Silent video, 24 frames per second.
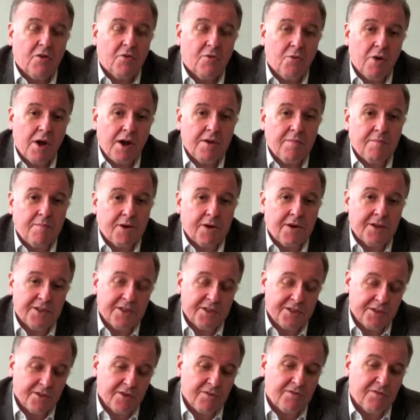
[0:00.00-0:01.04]
run by
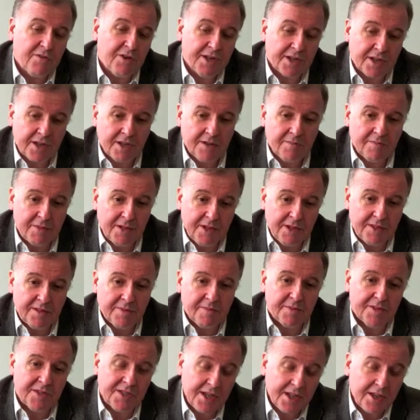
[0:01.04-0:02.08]
the software company
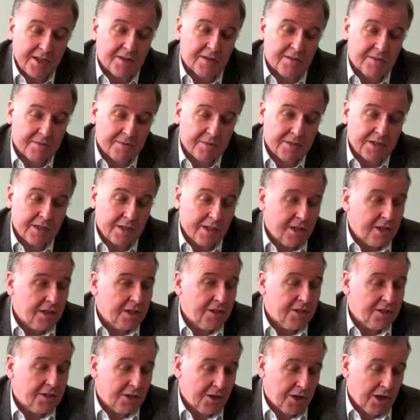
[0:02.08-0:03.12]
themselves
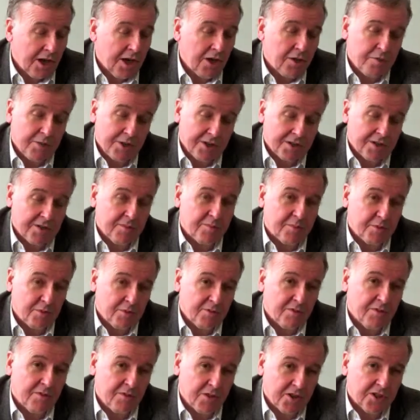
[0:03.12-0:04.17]
to help us
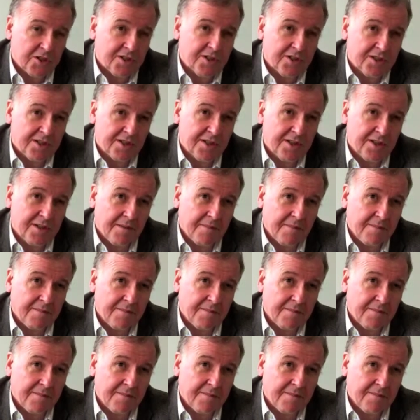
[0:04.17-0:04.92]
improve efficiency.